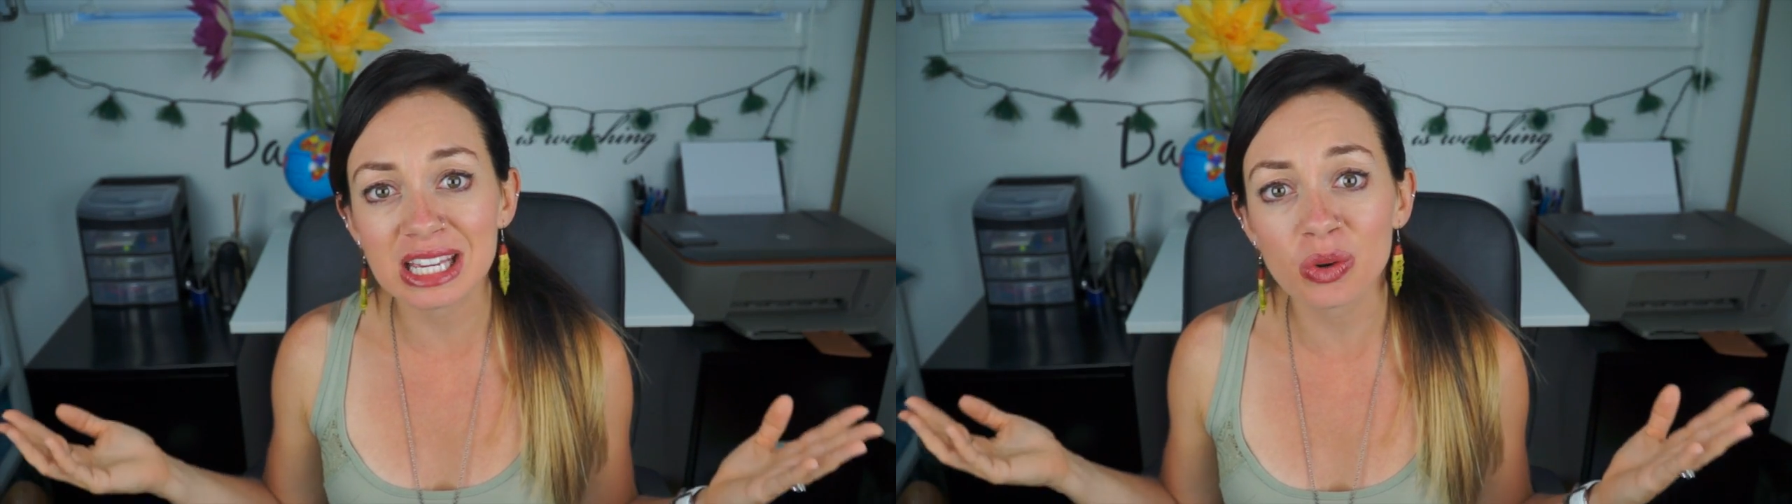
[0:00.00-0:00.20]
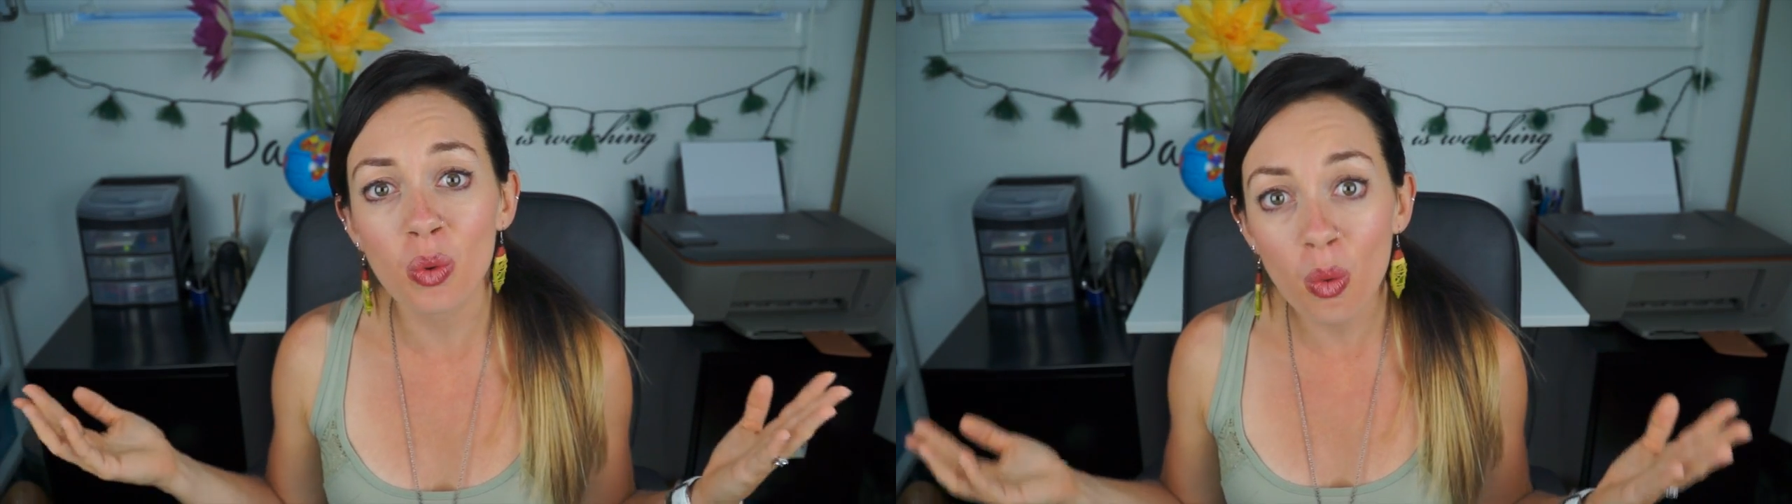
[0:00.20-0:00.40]

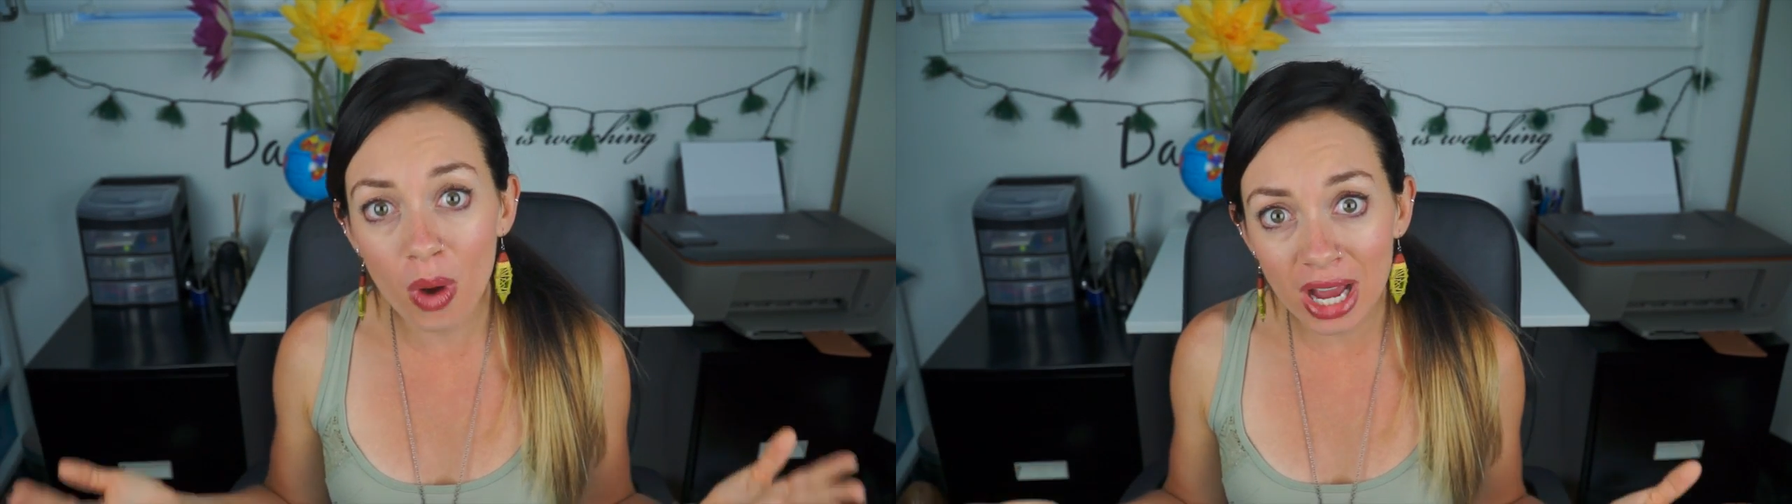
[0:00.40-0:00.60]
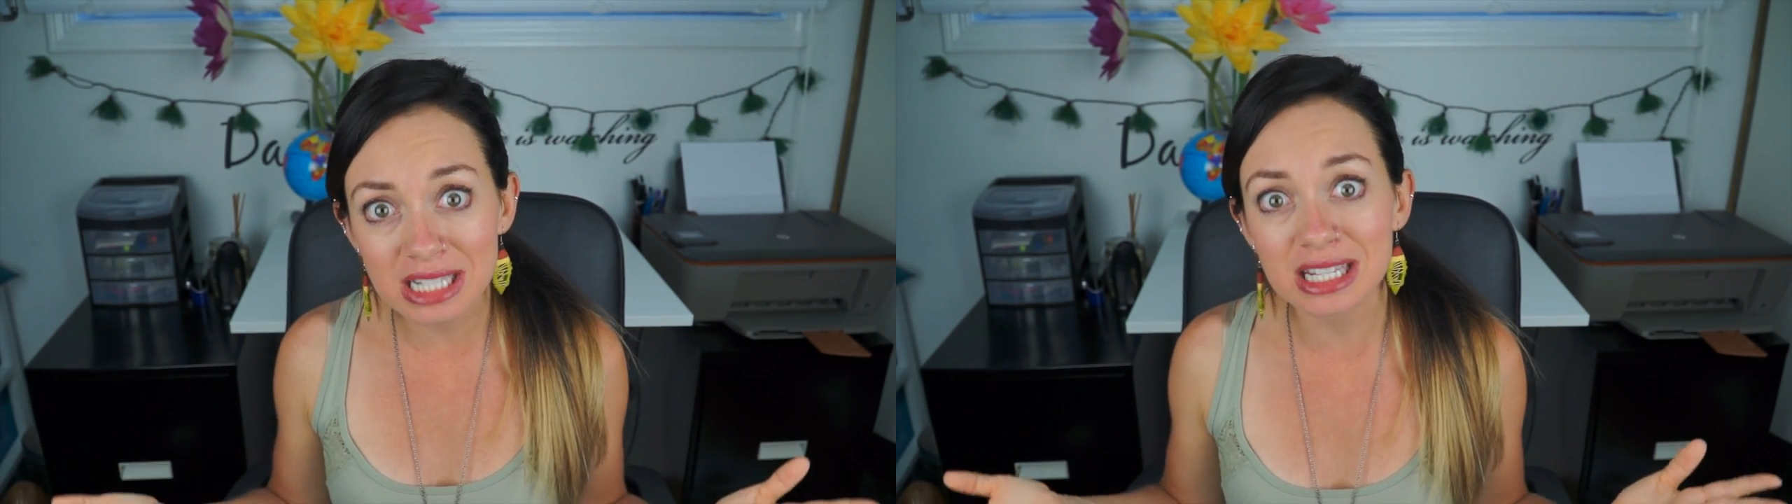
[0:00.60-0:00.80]
in
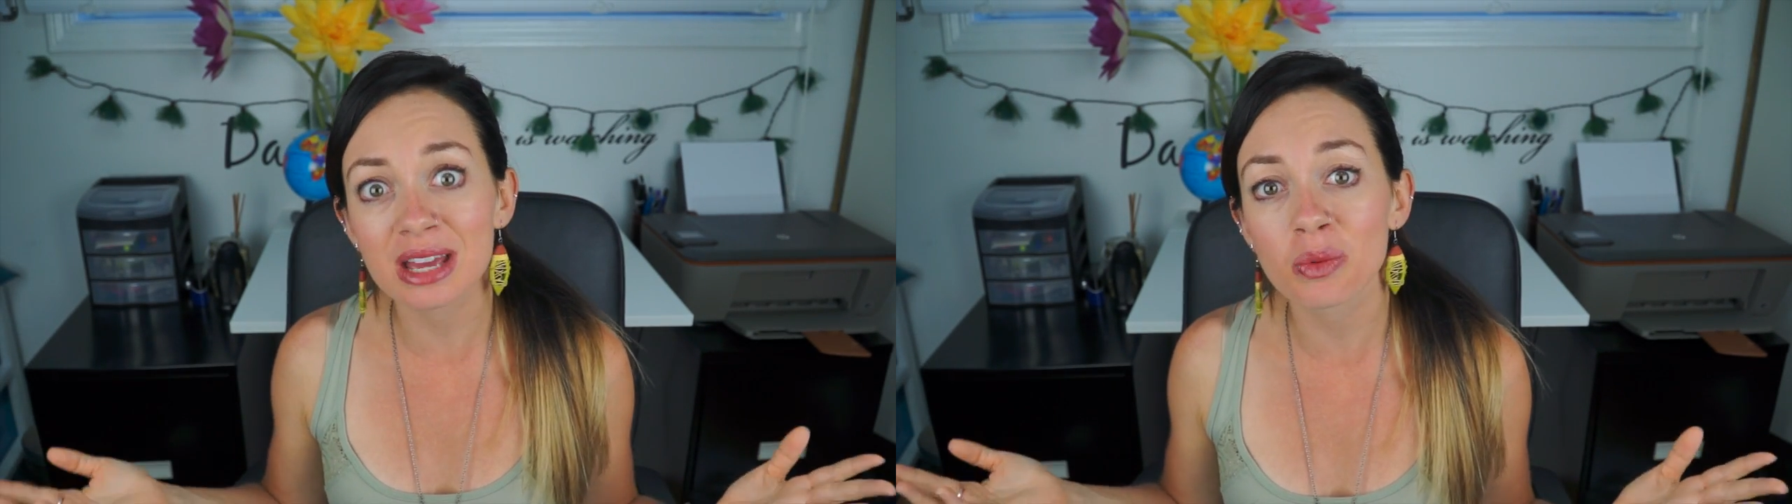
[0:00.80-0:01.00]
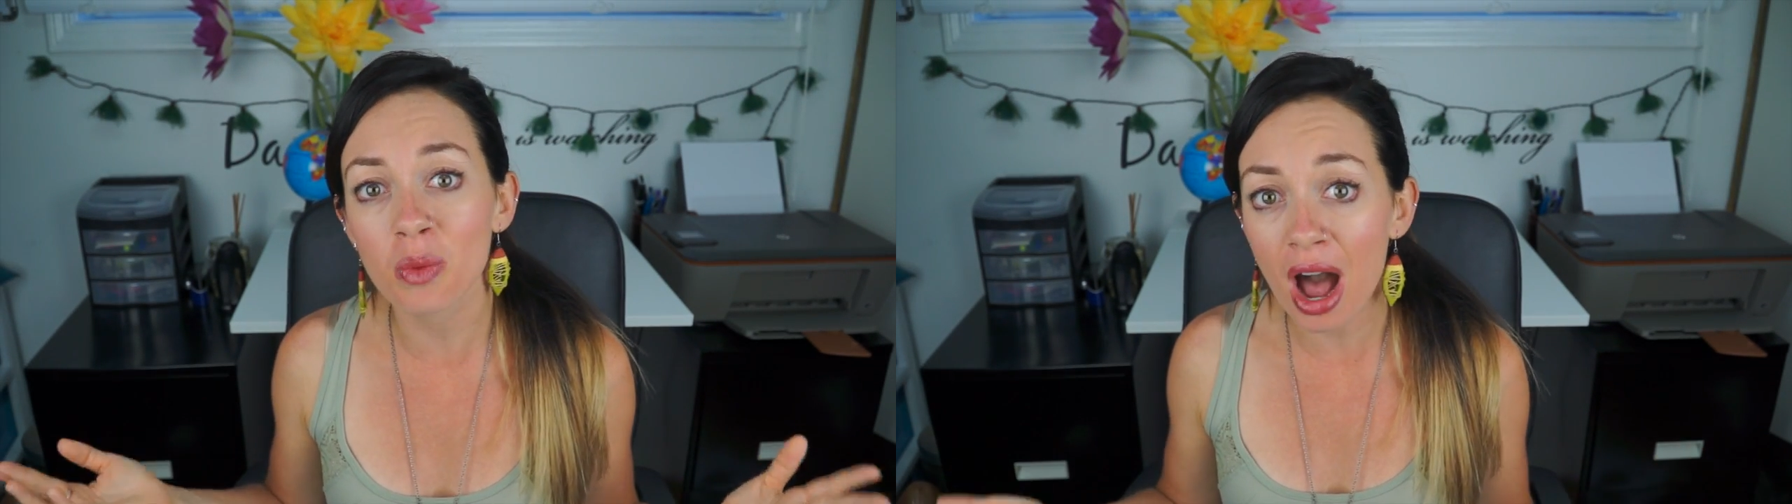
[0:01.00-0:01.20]
quite
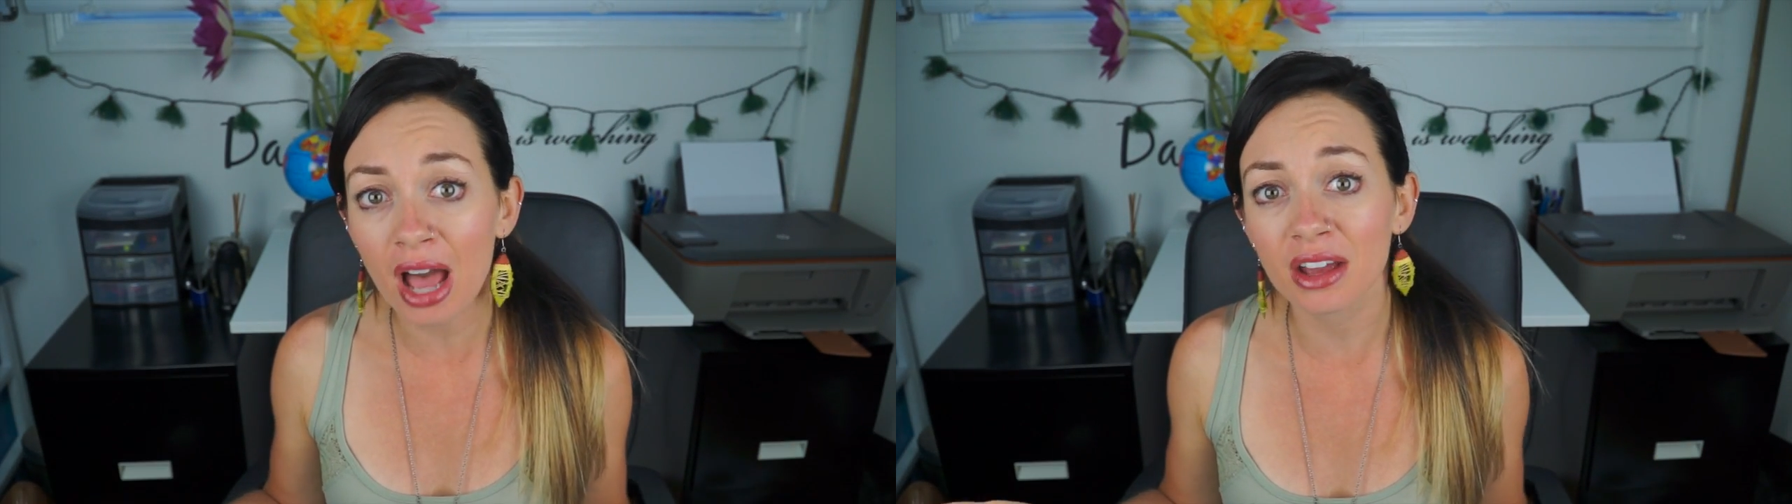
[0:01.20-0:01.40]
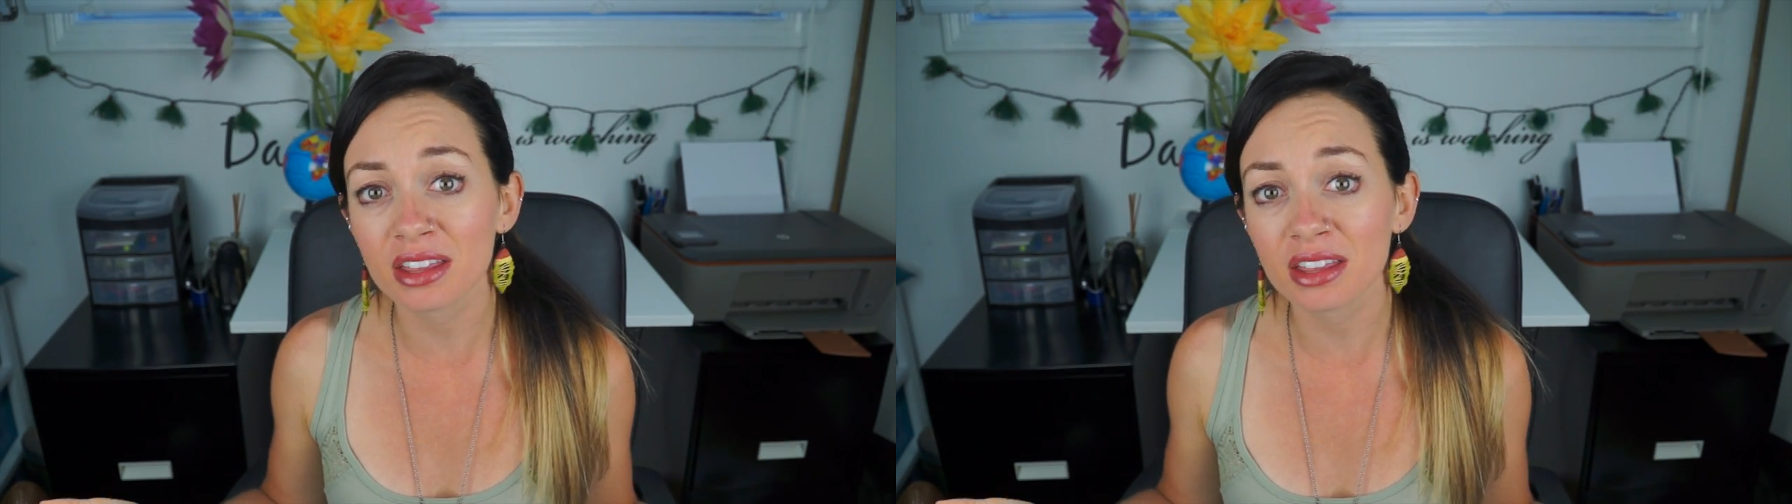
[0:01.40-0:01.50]
a while,